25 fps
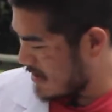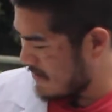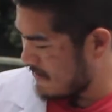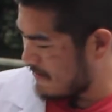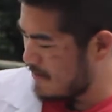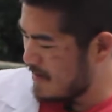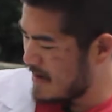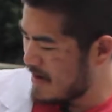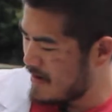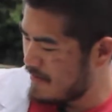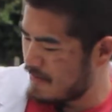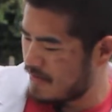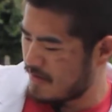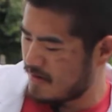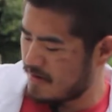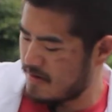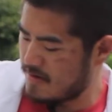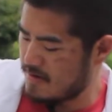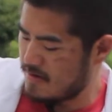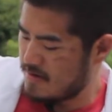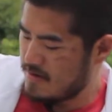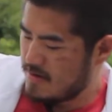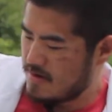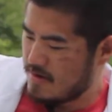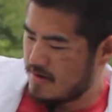have paper?
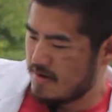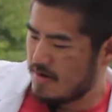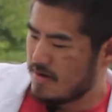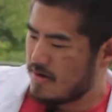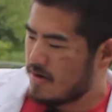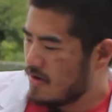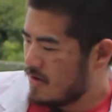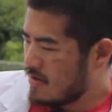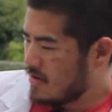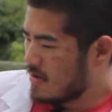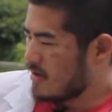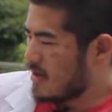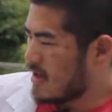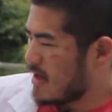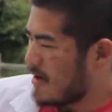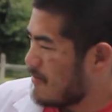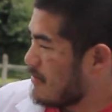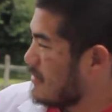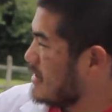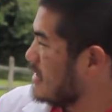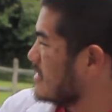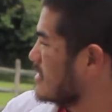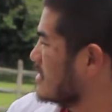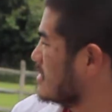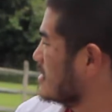Let
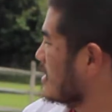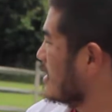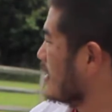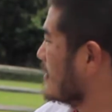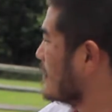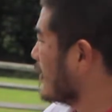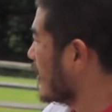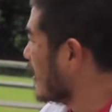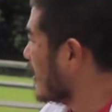me see if